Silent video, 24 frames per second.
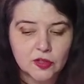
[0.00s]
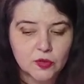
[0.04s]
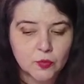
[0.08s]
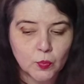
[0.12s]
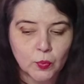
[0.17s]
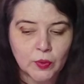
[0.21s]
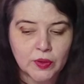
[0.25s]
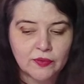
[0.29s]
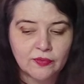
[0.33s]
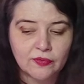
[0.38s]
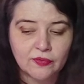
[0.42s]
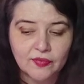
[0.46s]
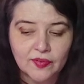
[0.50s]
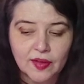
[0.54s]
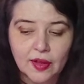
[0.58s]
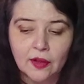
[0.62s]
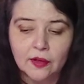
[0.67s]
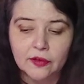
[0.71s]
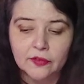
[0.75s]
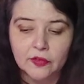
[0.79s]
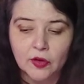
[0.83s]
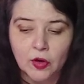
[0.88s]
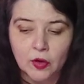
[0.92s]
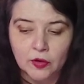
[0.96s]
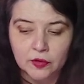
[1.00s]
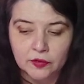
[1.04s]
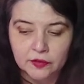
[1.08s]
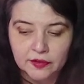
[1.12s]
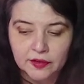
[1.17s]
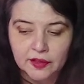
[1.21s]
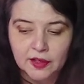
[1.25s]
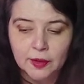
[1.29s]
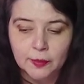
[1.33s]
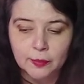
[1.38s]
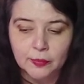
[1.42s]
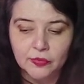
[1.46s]
we felt our
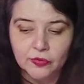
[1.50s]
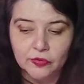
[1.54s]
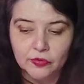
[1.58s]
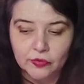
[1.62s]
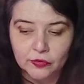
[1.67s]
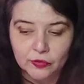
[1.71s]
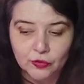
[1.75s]
lips